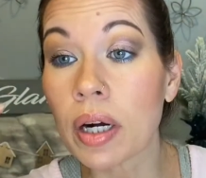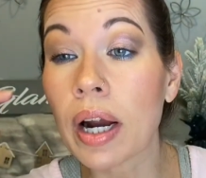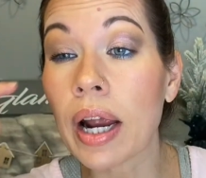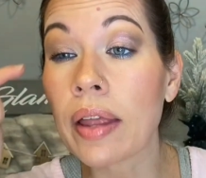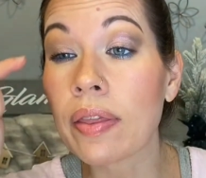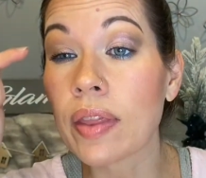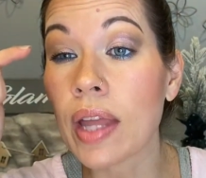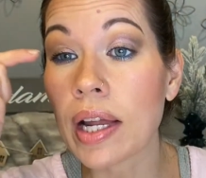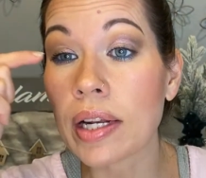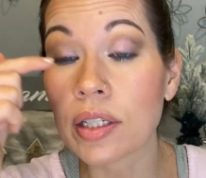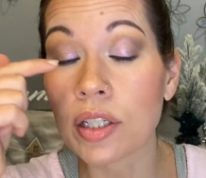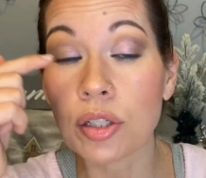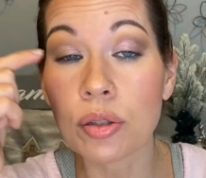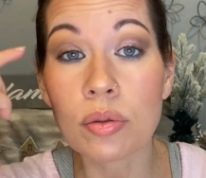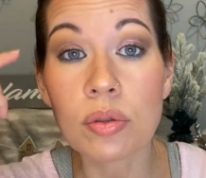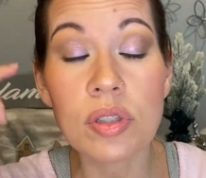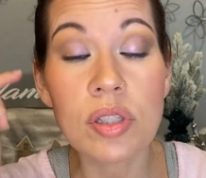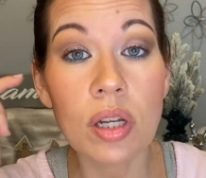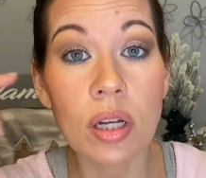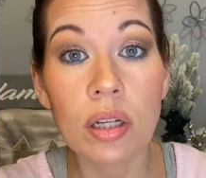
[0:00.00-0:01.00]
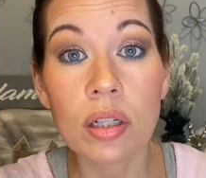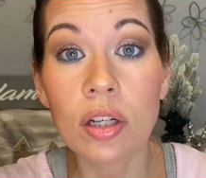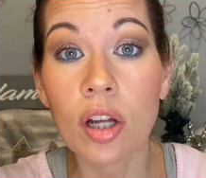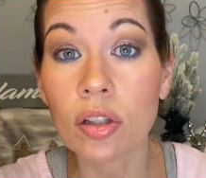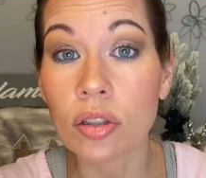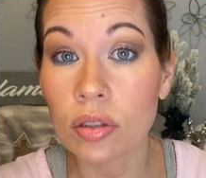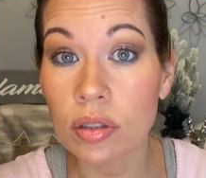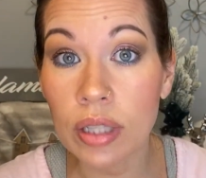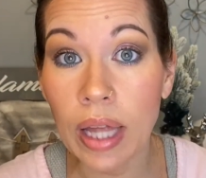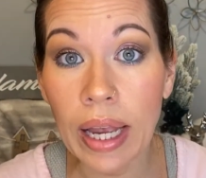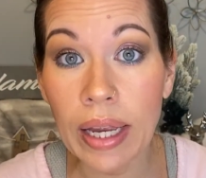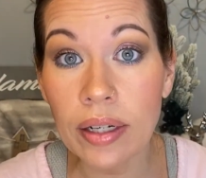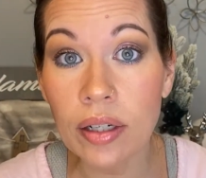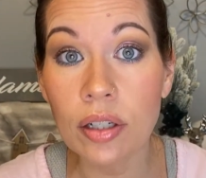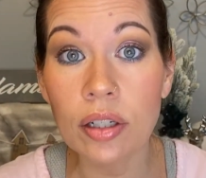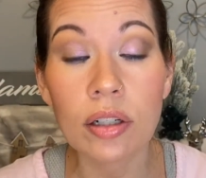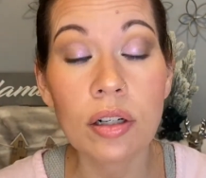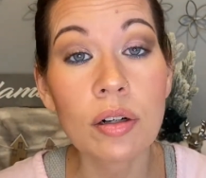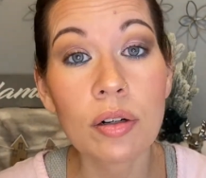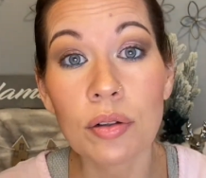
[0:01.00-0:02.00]
and then use colored
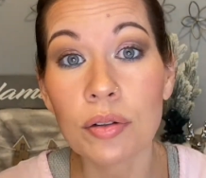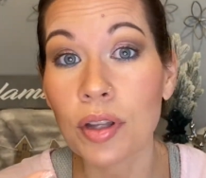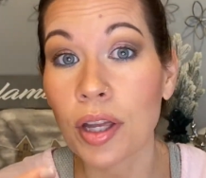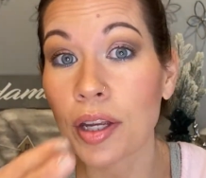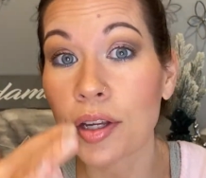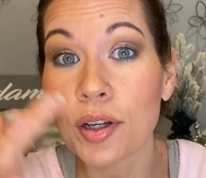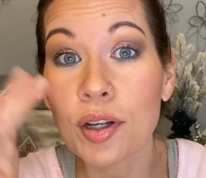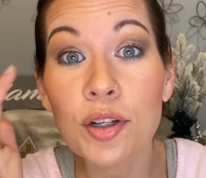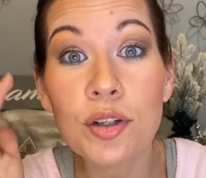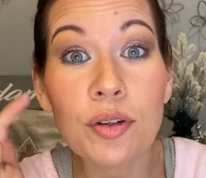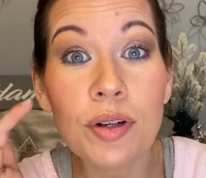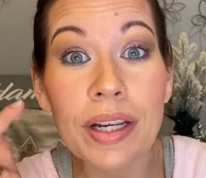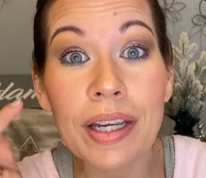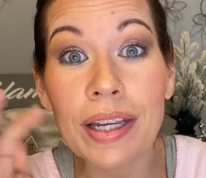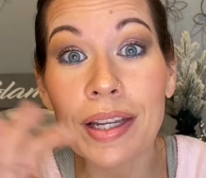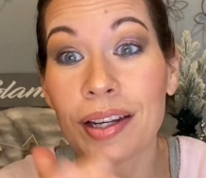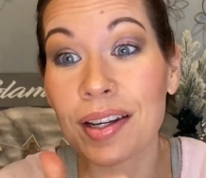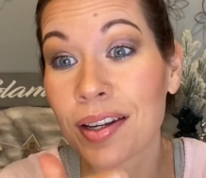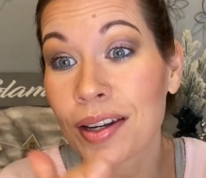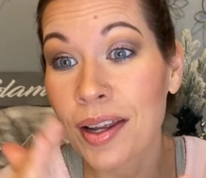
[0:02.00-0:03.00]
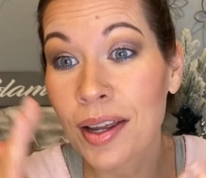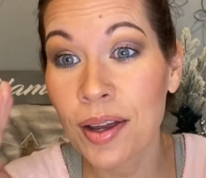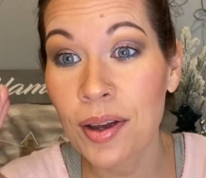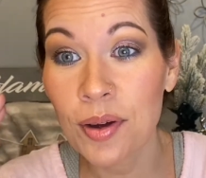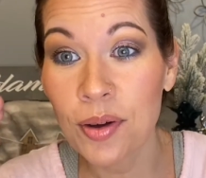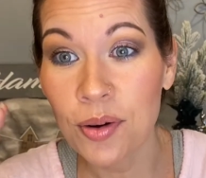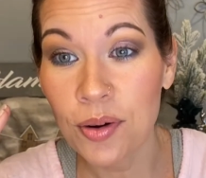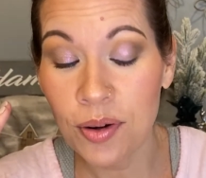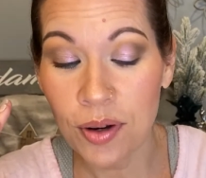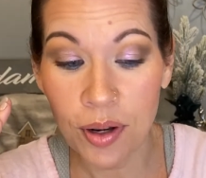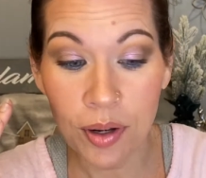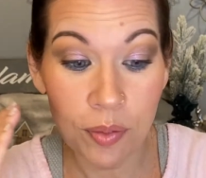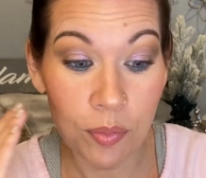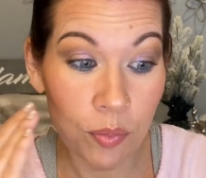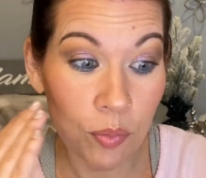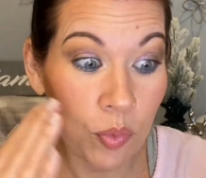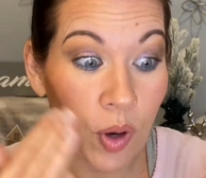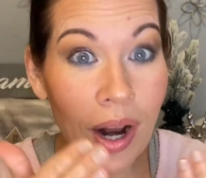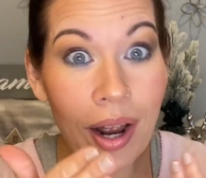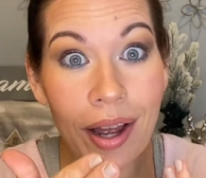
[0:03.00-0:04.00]
liner like green and
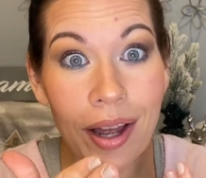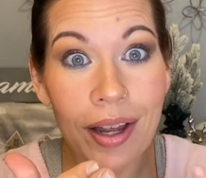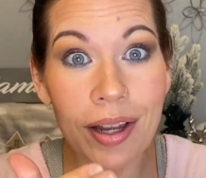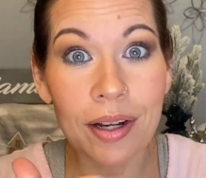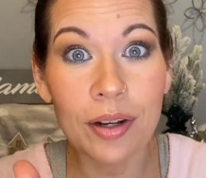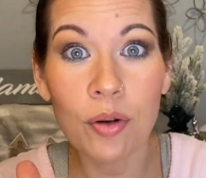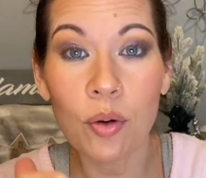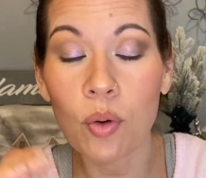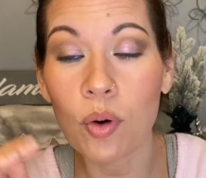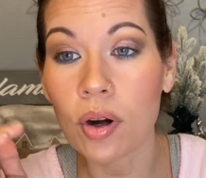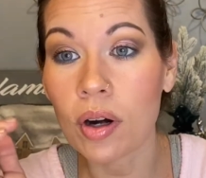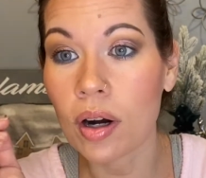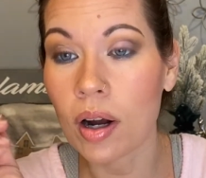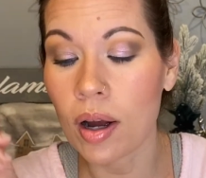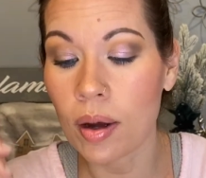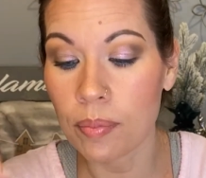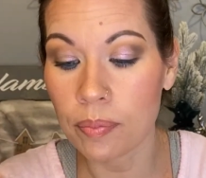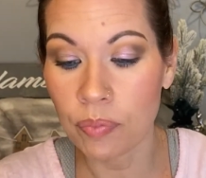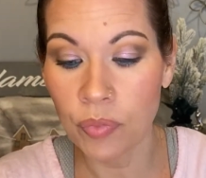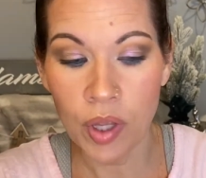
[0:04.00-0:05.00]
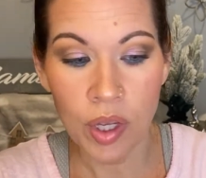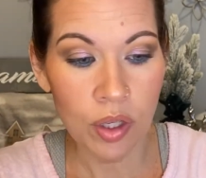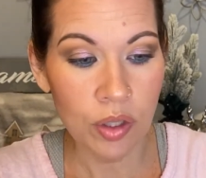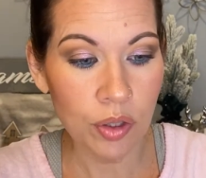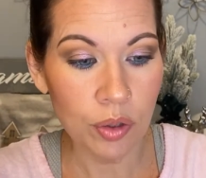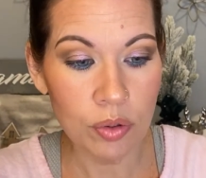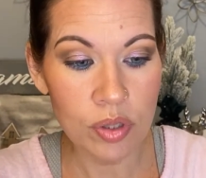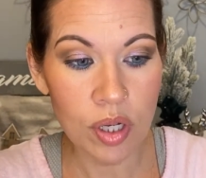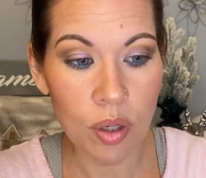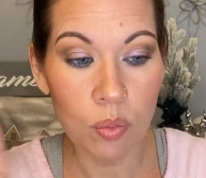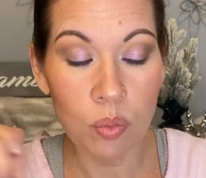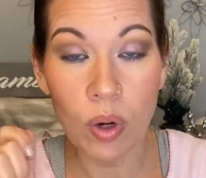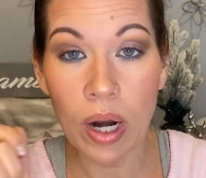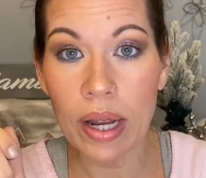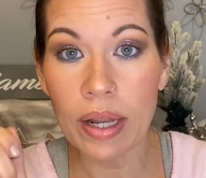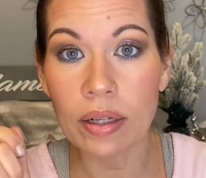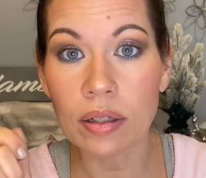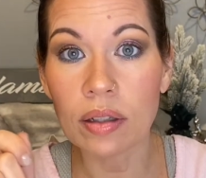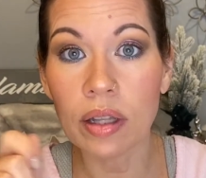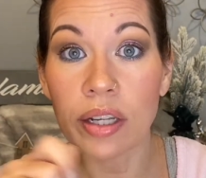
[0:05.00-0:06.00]
red, or use a
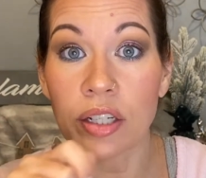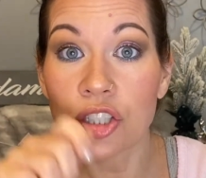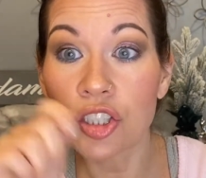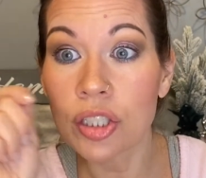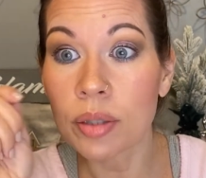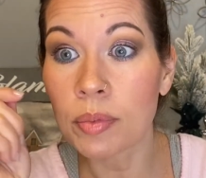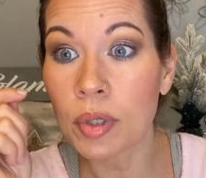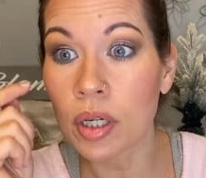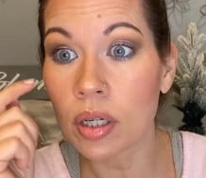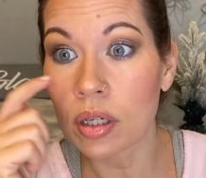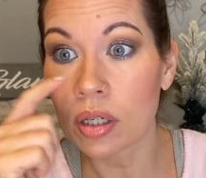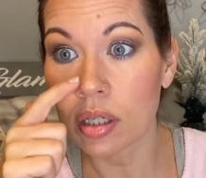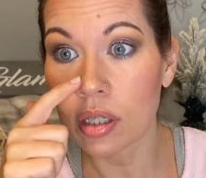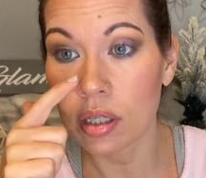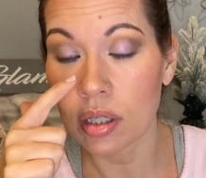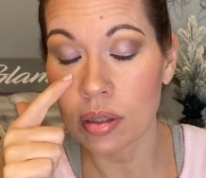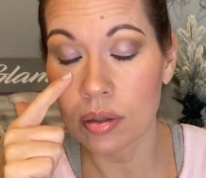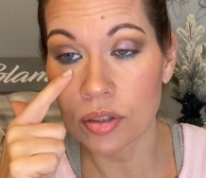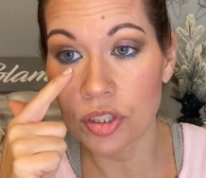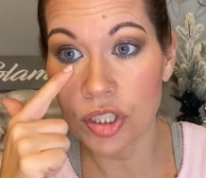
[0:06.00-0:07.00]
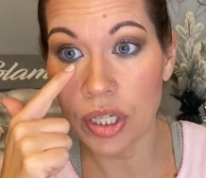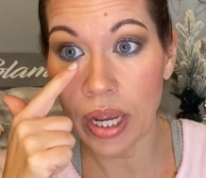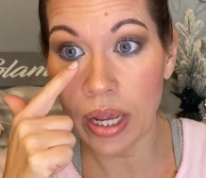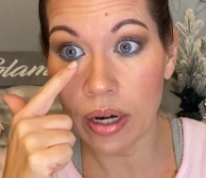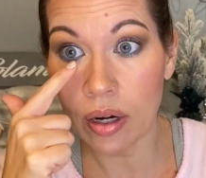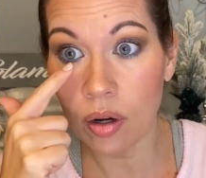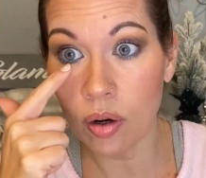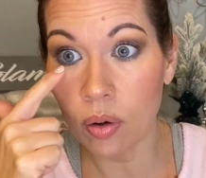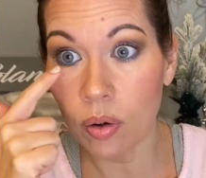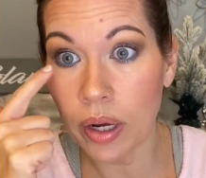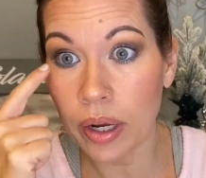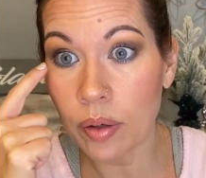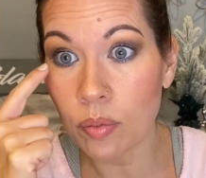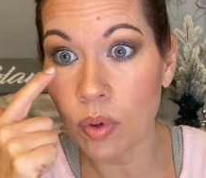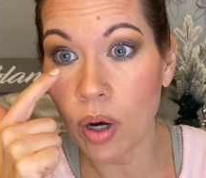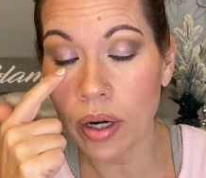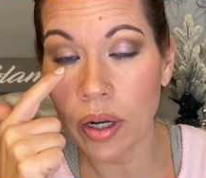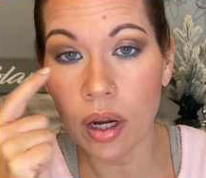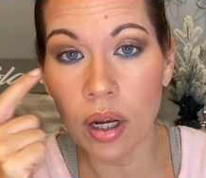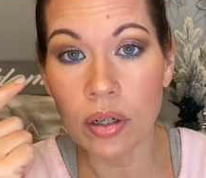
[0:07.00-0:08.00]
red like shimmer shadow and run
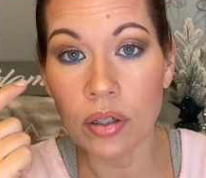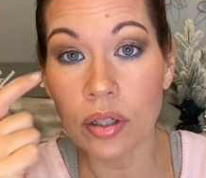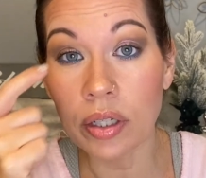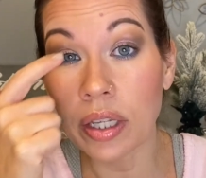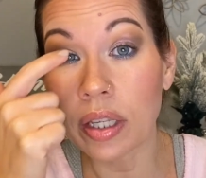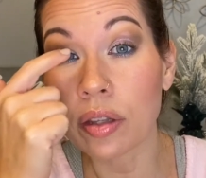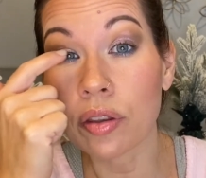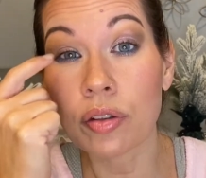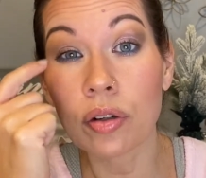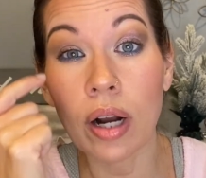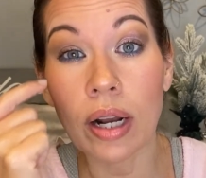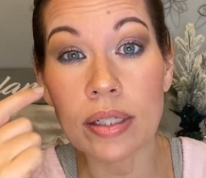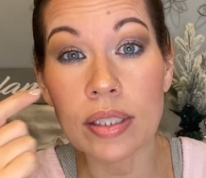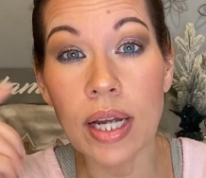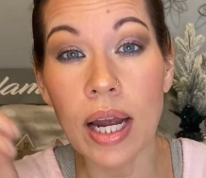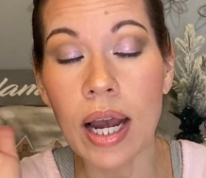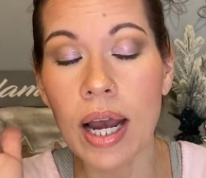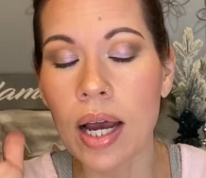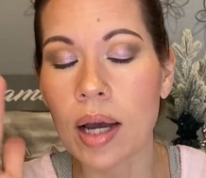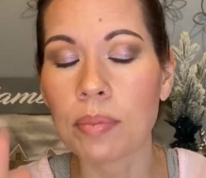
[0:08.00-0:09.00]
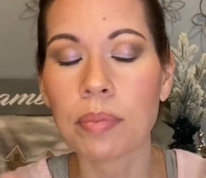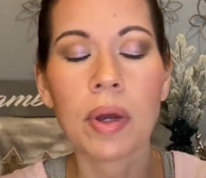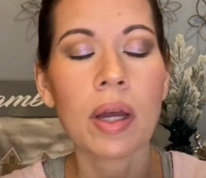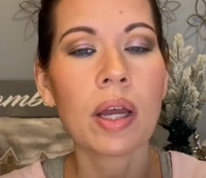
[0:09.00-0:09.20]
it underneath or on top.